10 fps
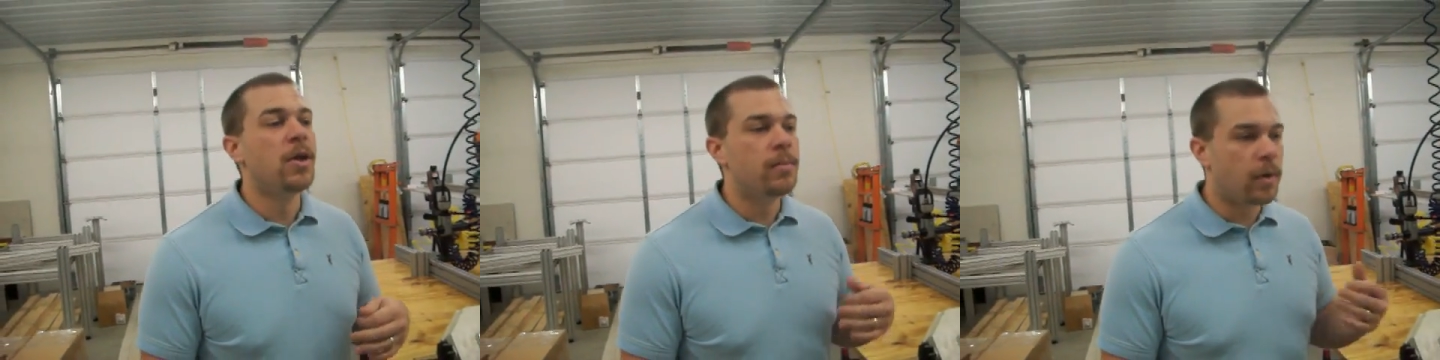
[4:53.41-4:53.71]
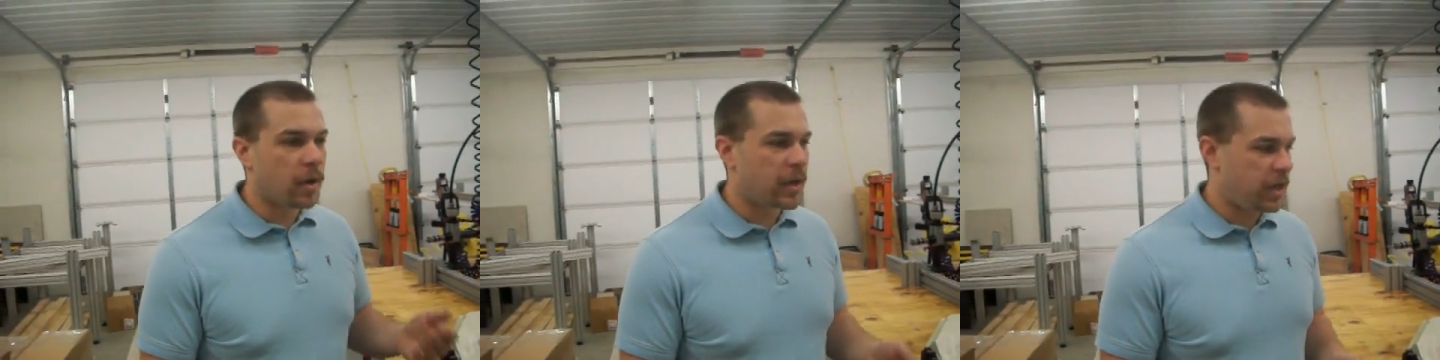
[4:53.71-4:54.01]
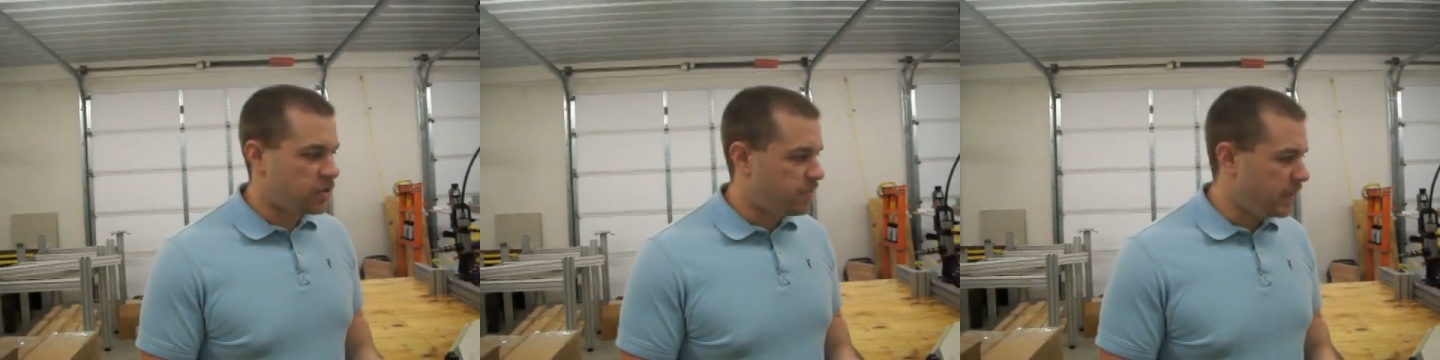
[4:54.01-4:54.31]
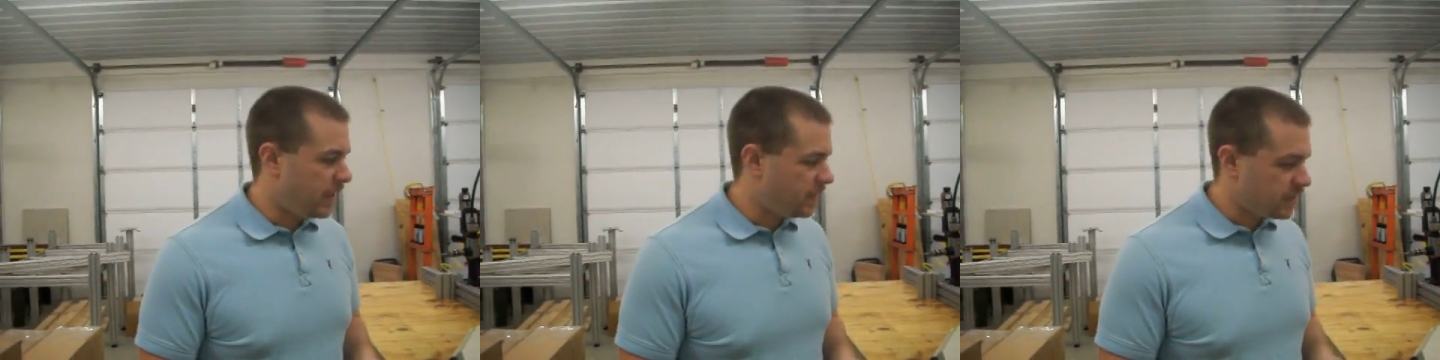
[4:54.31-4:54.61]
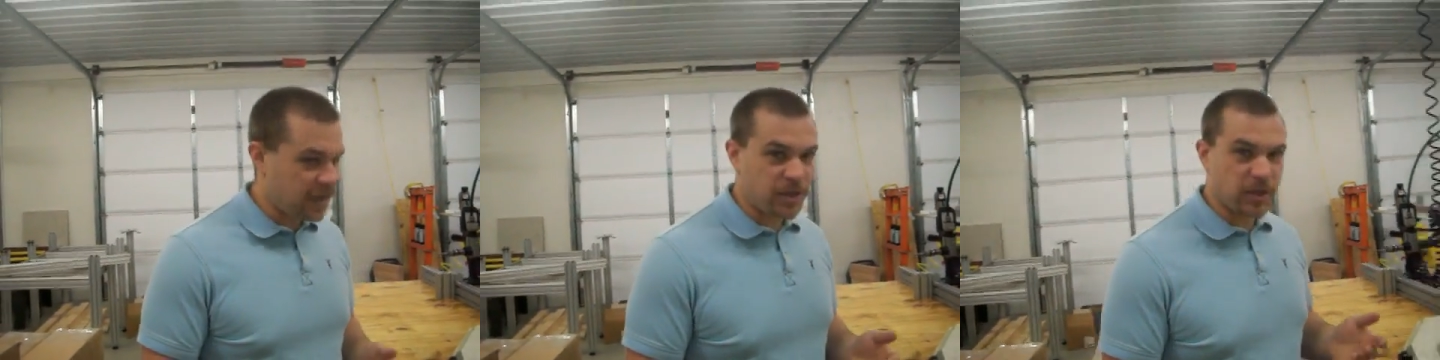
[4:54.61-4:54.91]
mark each piece,
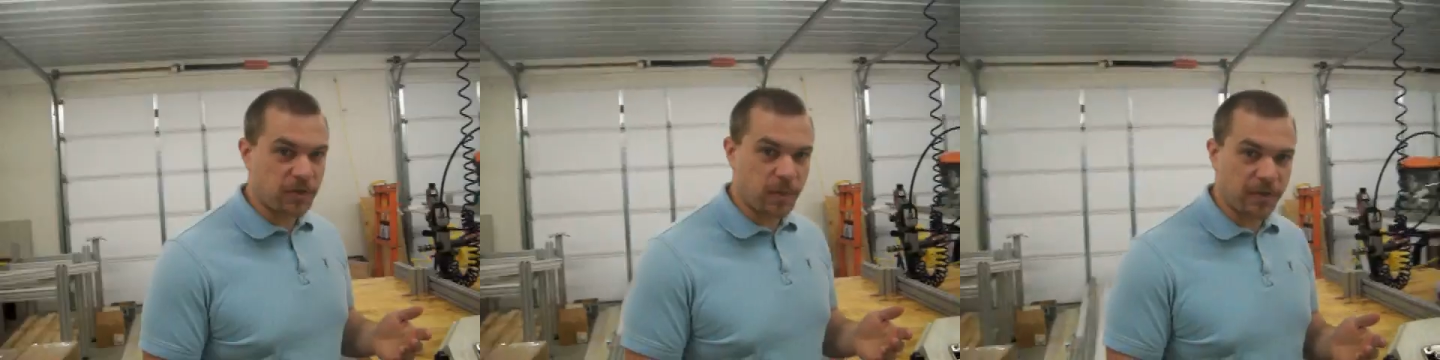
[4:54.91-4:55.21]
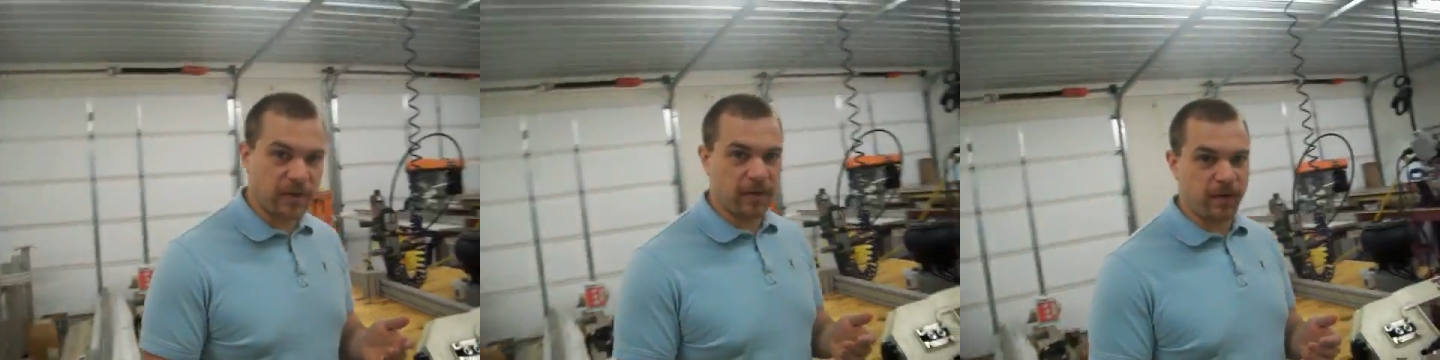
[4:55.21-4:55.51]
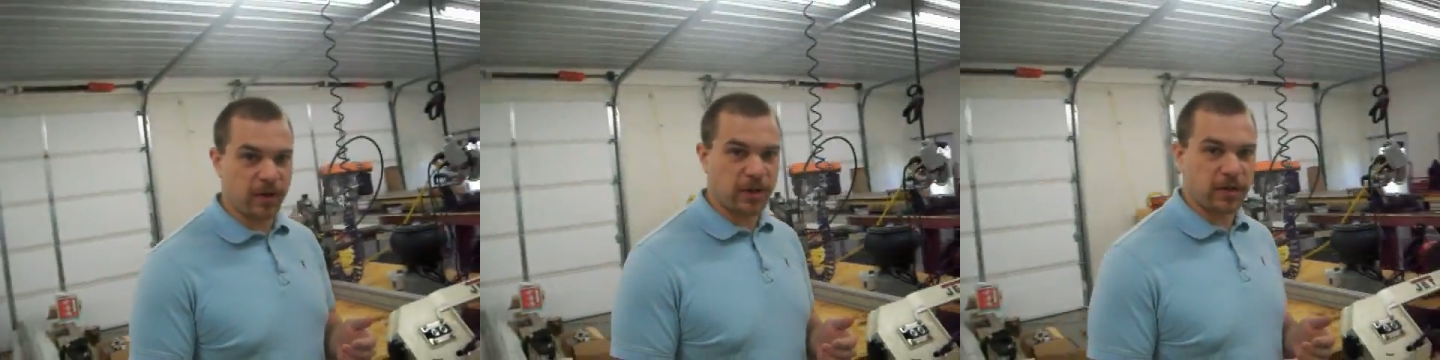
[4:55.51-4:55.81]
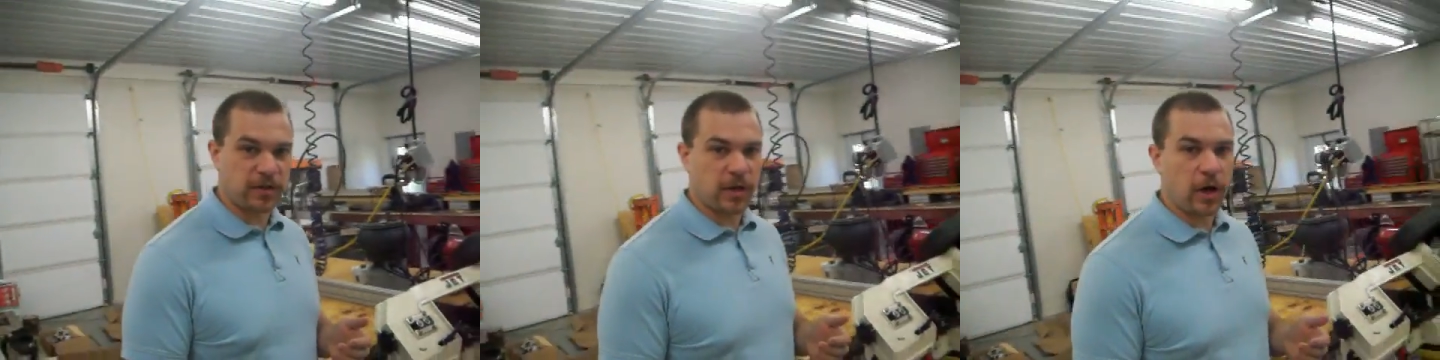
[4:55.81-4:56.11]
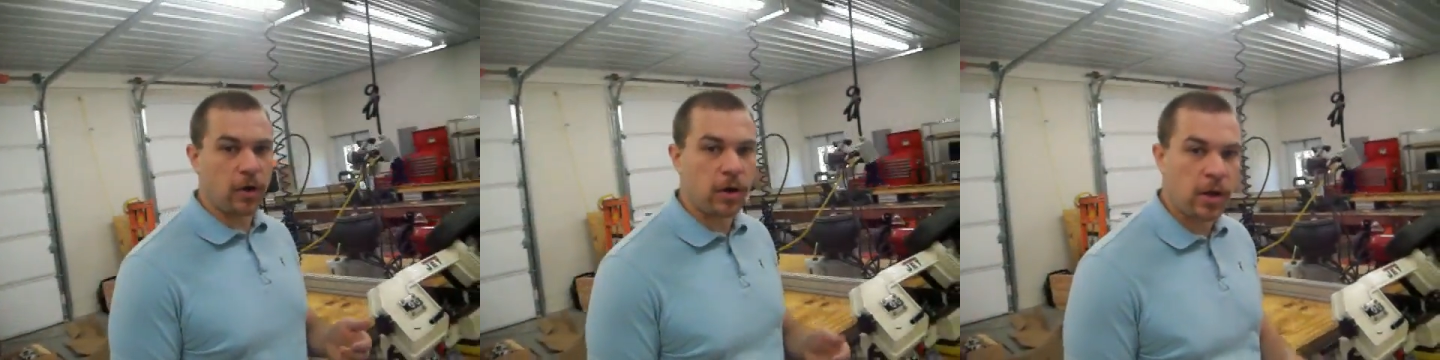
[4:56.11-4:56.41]
and it just wasn't efficient.
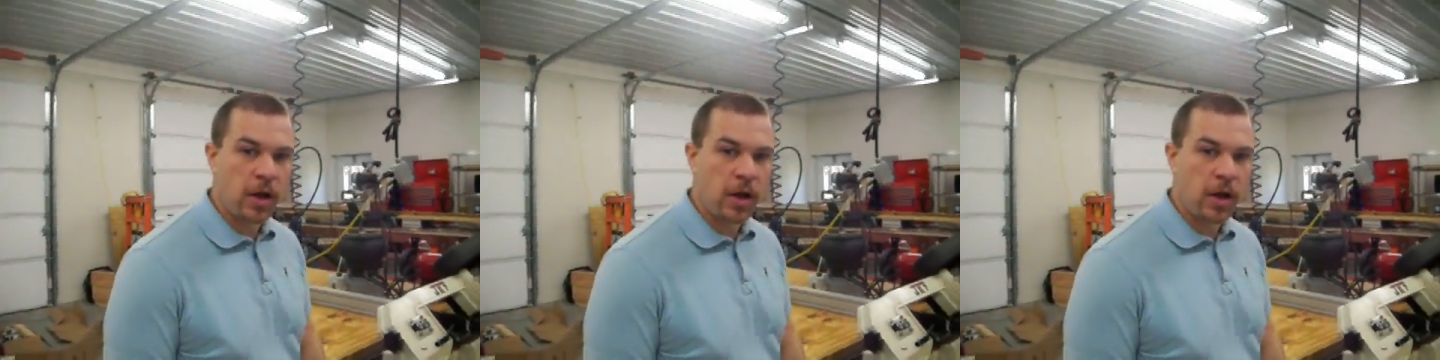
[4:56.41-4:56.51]
So